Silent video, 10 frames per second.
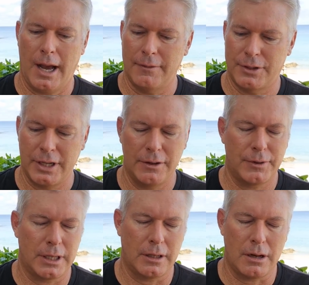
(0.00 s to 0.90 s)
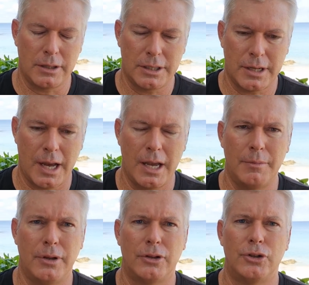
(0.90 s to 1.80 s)
I've said for the longest
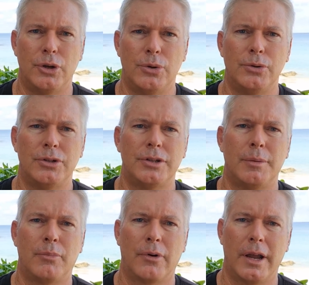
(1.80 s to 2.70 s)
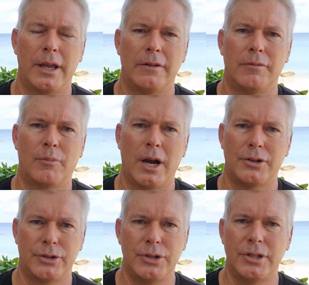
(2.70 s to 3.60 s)
time, use the Brave
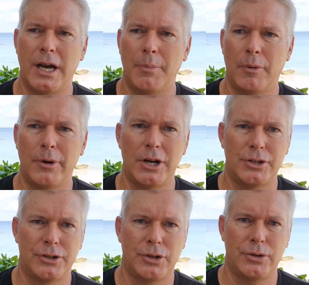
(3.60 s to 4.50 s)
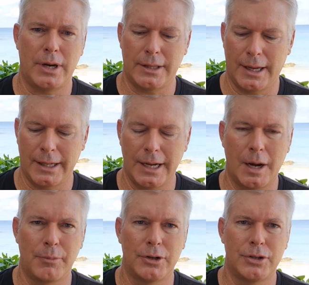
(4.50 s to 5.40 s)
browser. Use the Opera browser too. I like
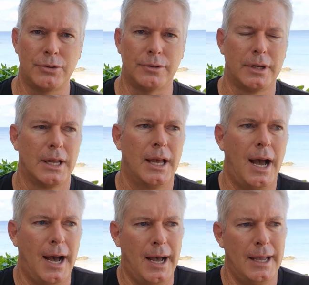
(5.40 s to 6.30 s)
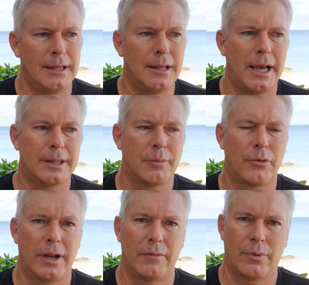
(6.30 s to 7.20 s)
Opera too. I like the
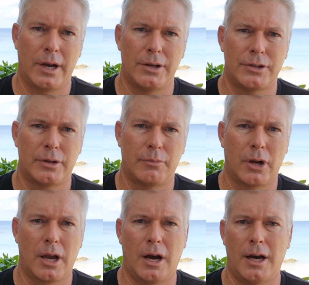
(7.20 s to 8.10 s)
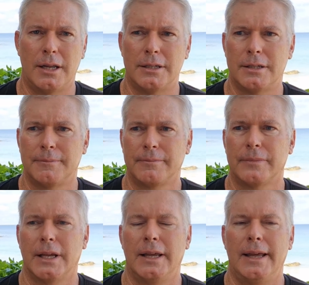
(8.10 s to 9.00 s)
Brave browser because
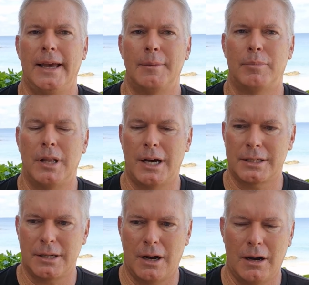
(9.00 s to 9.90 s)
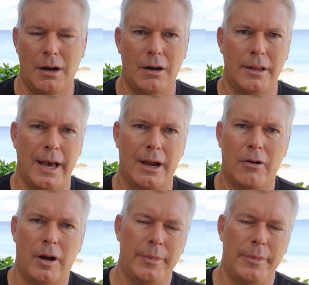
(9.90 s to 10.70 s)
it blocks all that